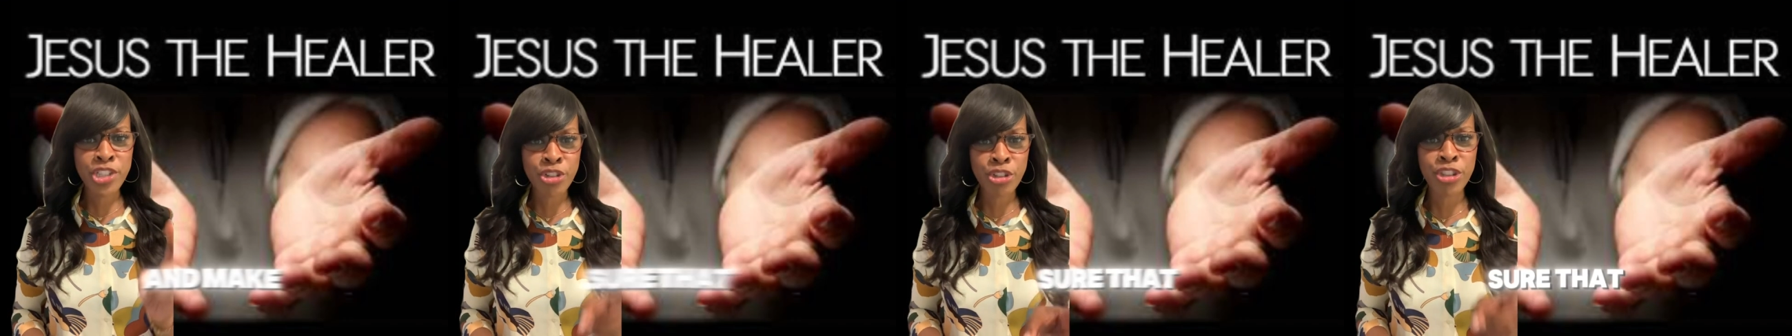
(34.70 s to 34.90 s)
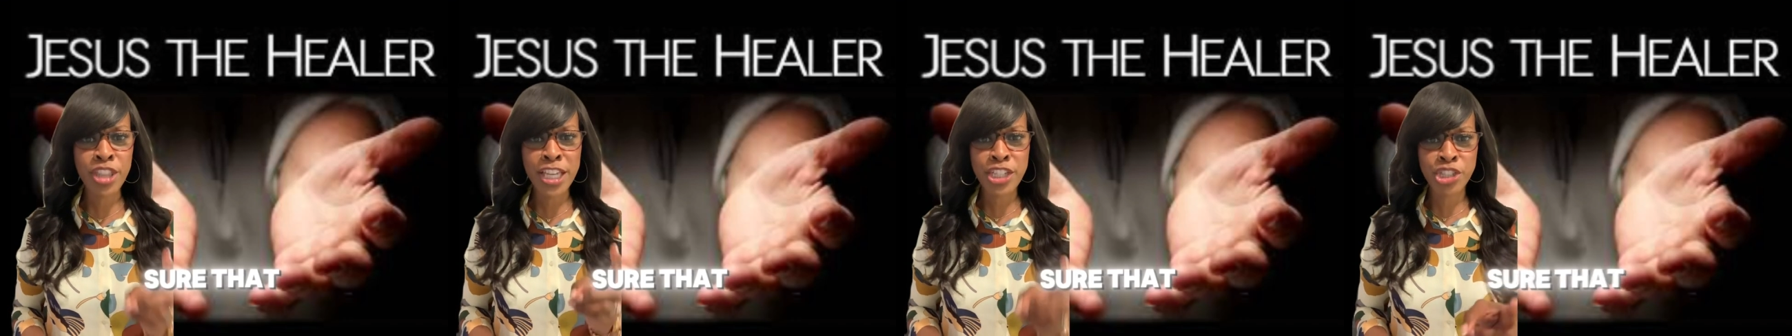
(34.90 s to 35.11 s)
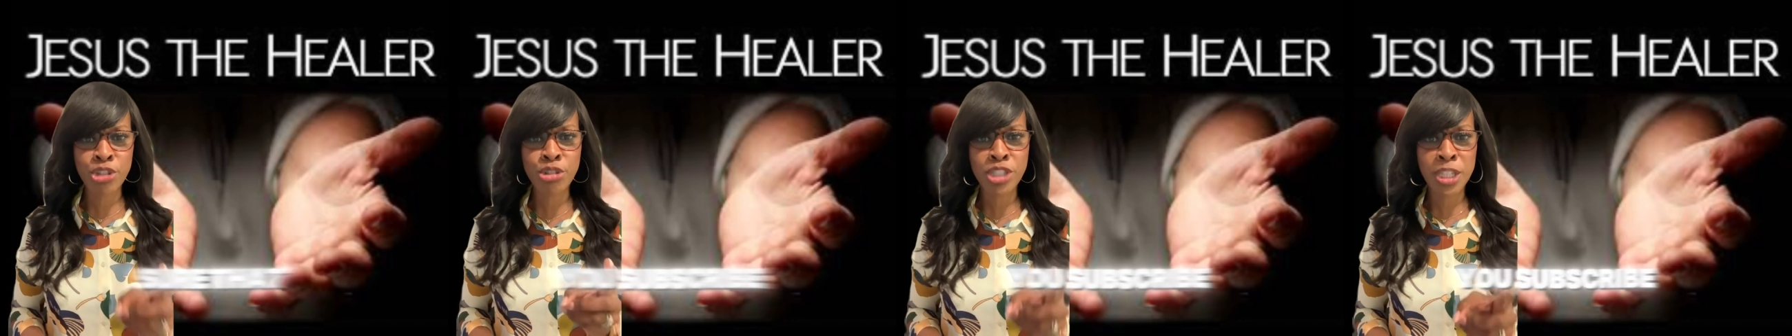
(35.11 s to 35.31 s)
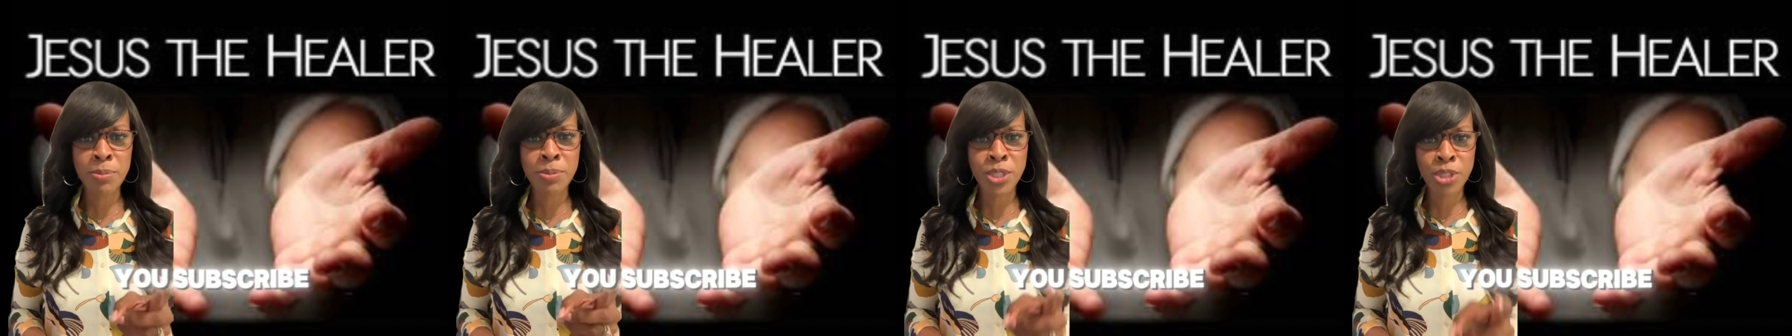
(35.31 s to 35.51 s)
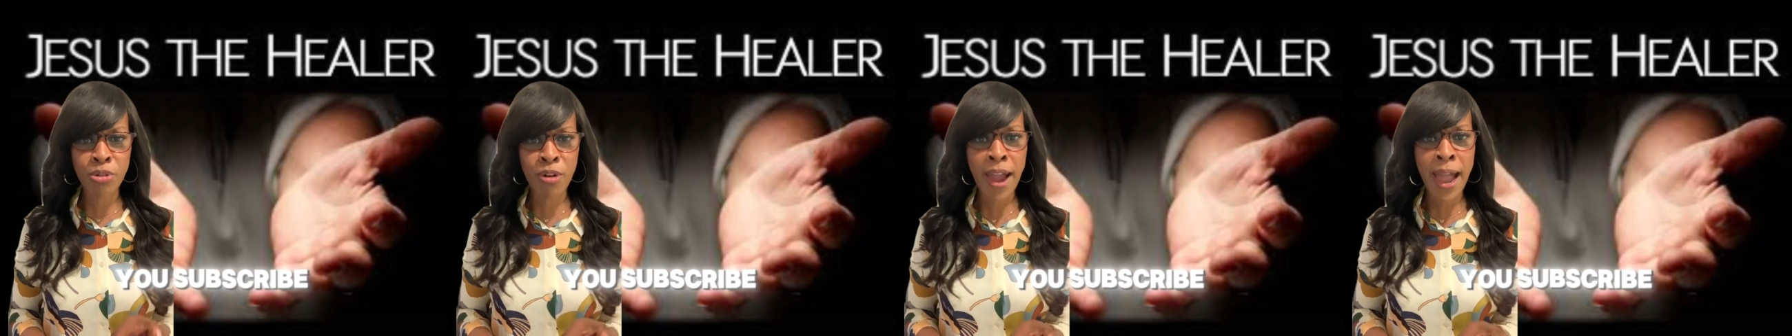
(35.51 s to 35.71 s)
sure that you
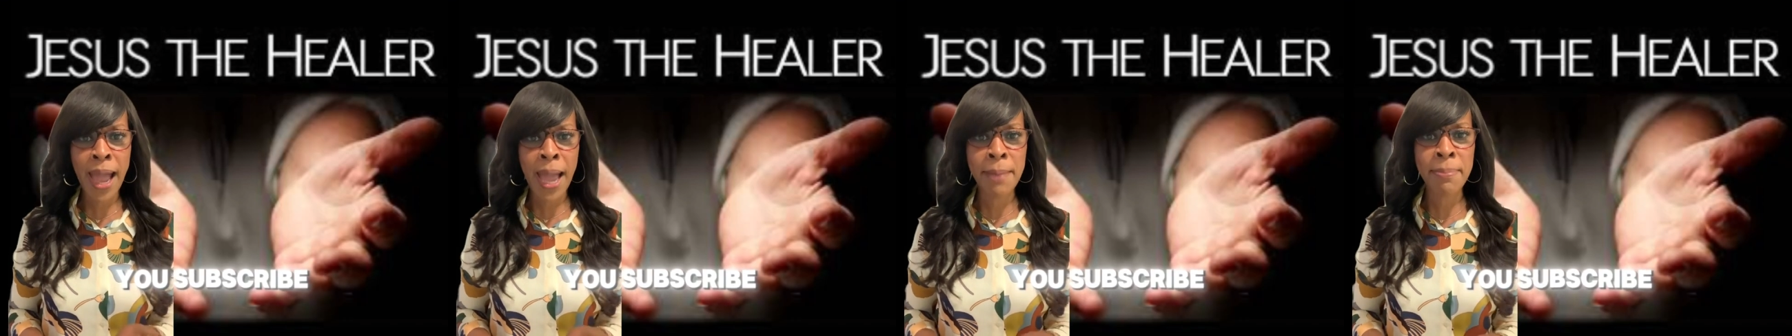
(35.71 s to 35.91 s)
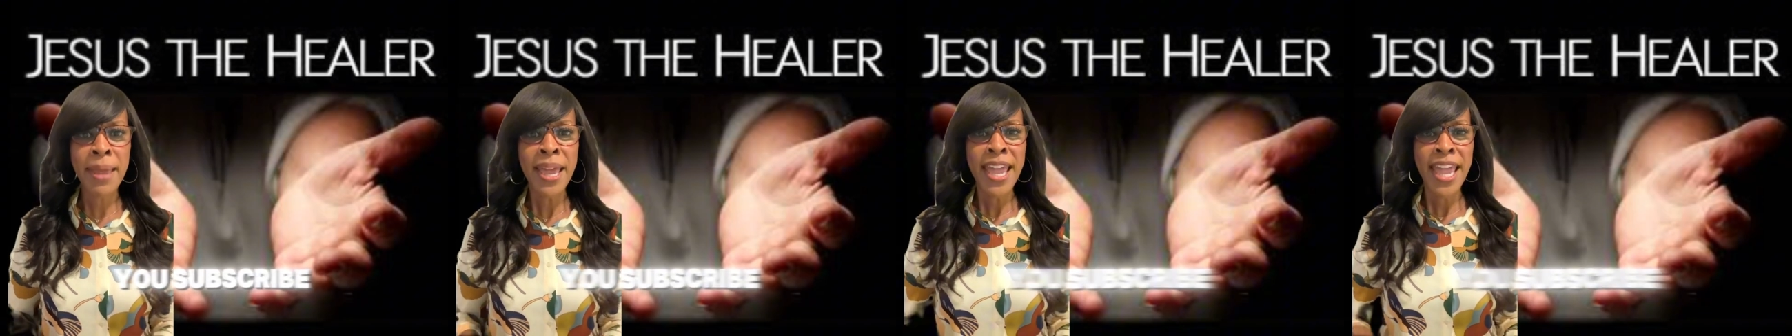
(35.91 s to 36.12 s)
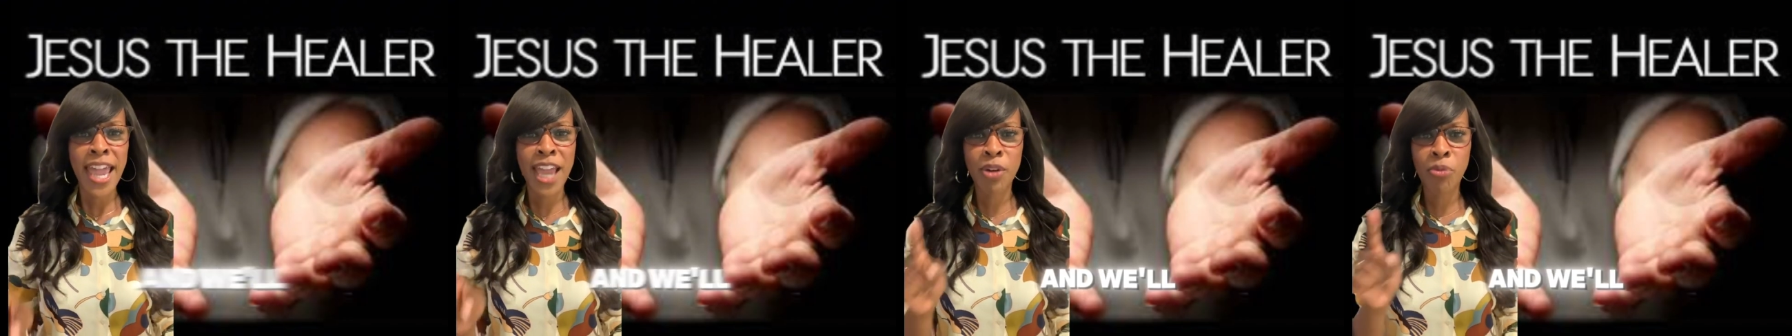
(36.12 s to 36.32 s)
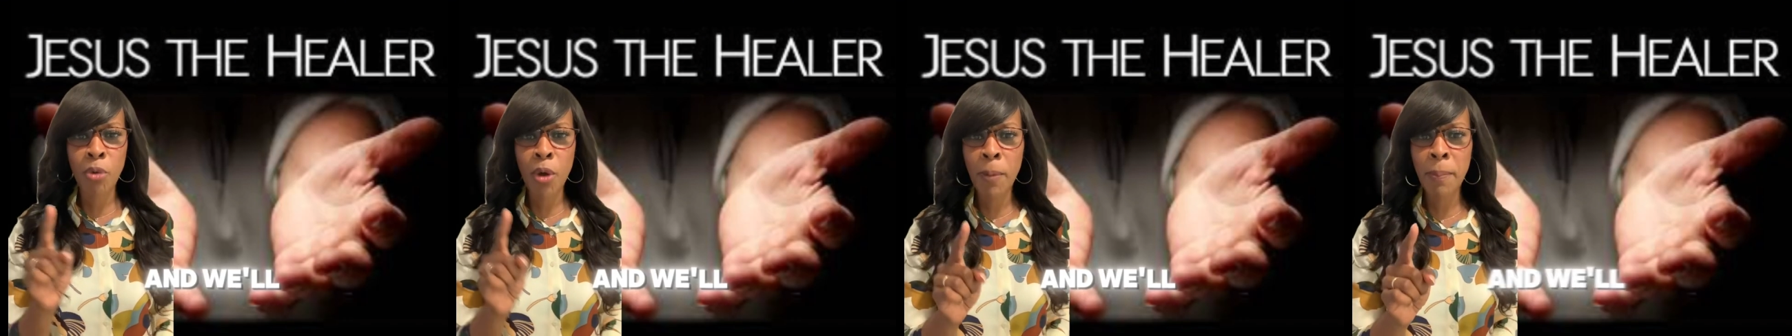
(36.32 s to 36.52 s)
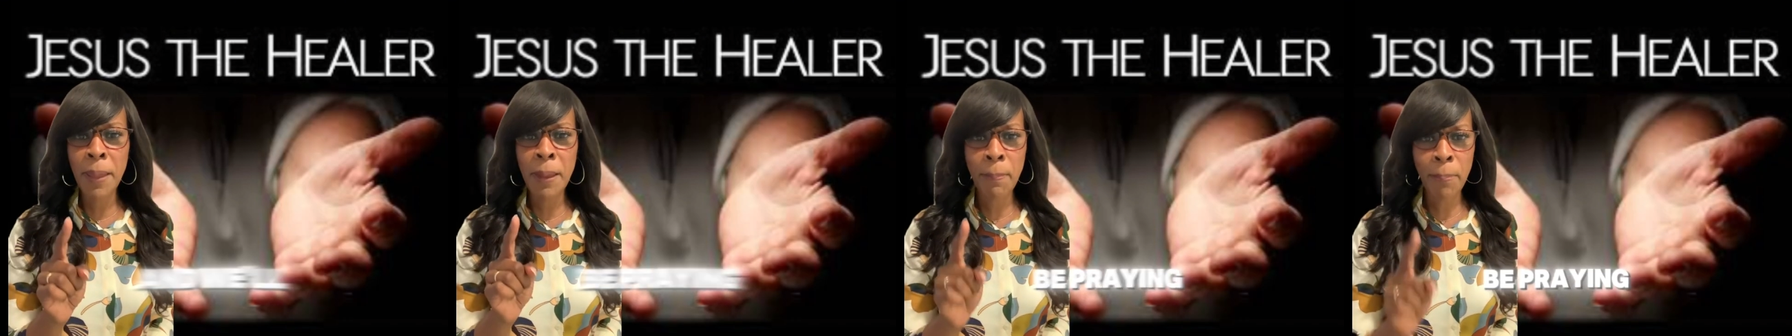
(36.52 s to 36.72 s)
subscribe, and
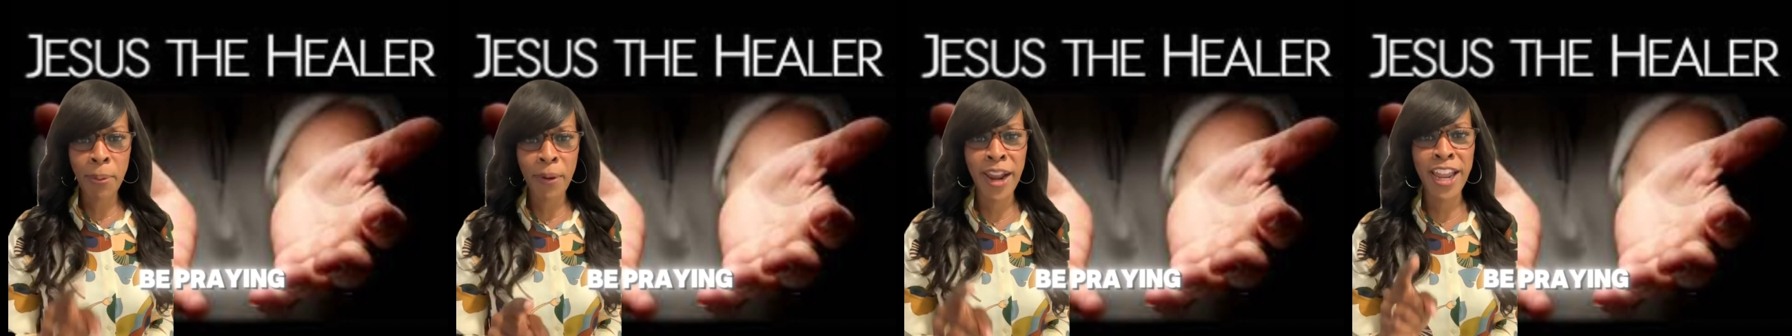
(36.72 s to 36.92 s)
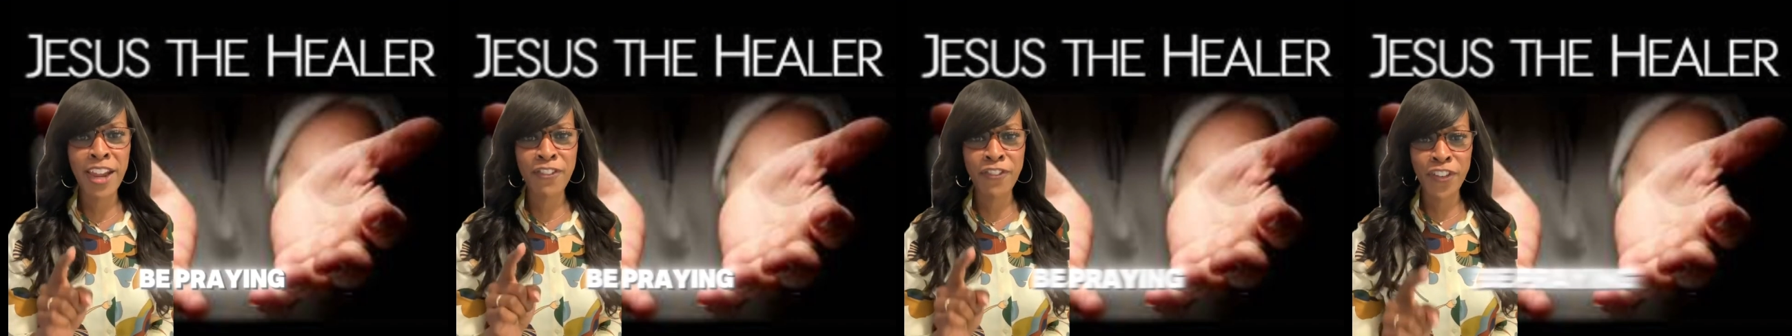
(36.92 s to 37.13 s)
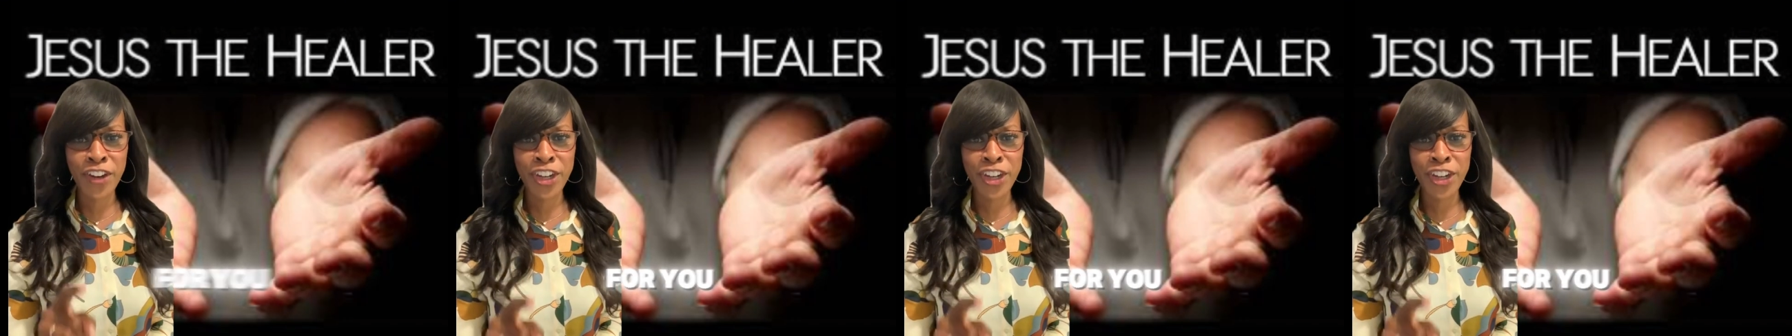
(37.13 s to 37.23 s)
we'll be praying for